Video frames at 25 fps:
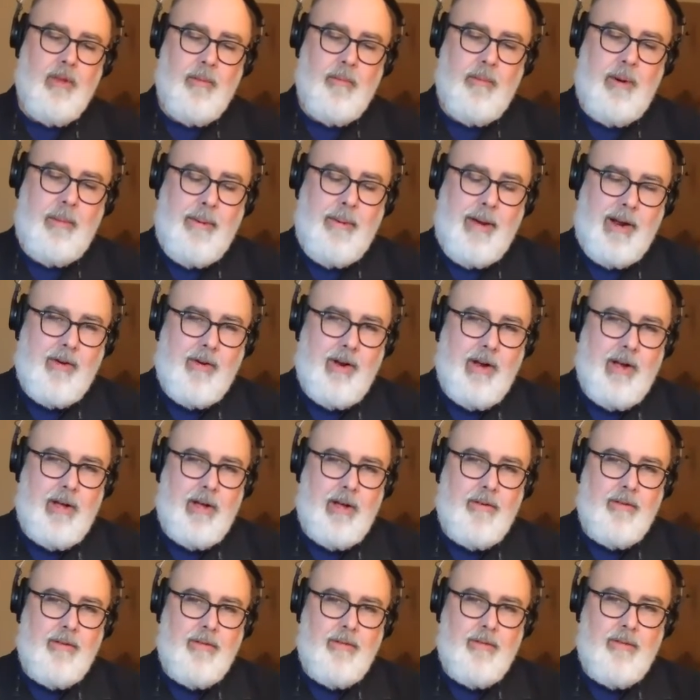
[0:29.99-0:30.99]
My
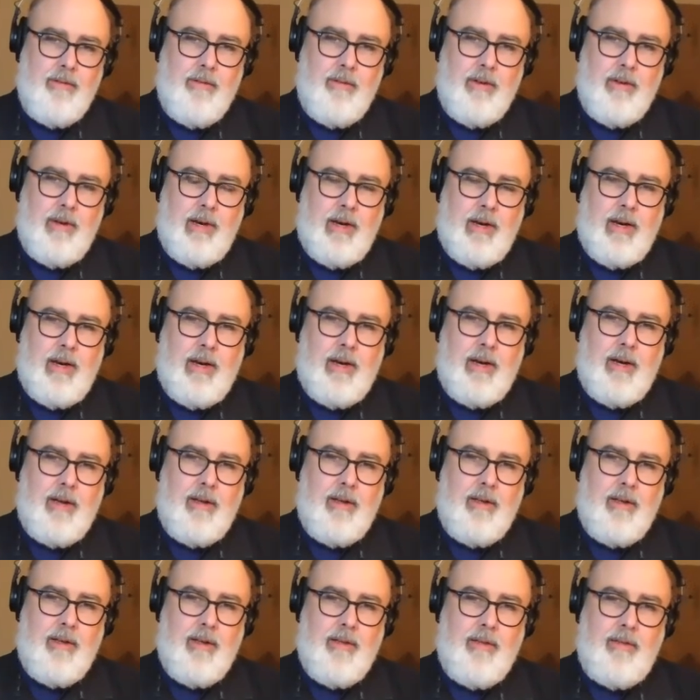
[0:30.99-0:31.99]
background
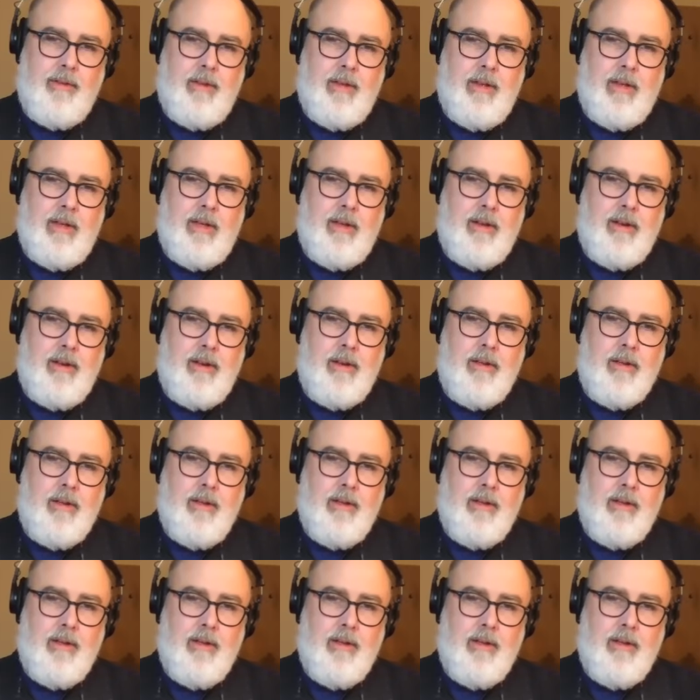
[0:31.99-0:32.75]
is in